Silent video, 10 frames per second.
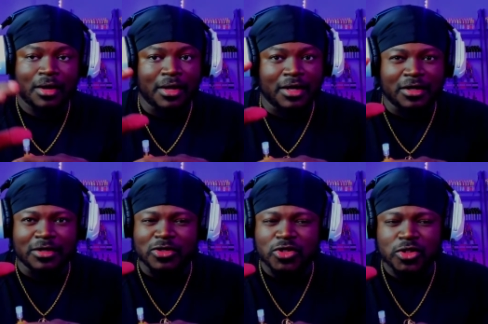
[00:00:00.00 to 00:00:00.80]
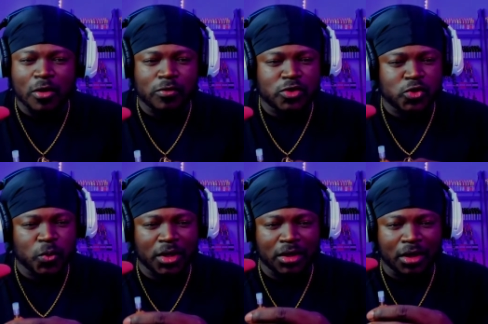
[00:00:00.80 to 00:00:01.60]
It is so
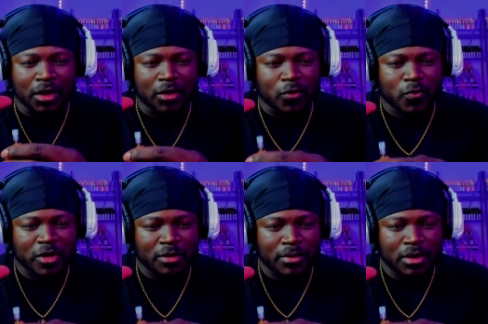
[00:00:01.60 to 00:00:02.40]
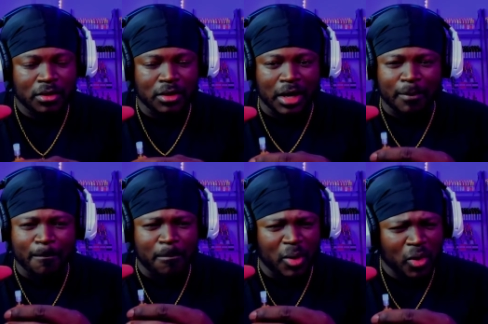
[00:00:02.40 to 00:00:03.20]
sweet and creamy
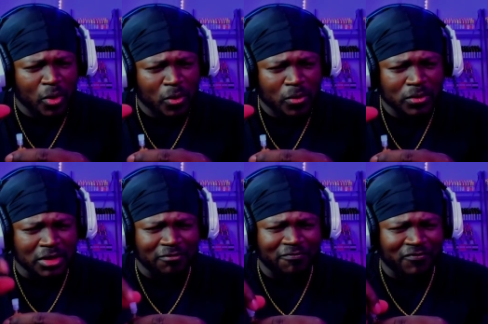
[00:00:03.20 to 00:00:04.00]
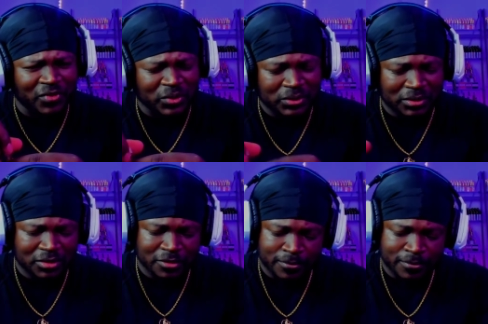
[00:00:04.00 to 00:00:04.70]
and bold and full.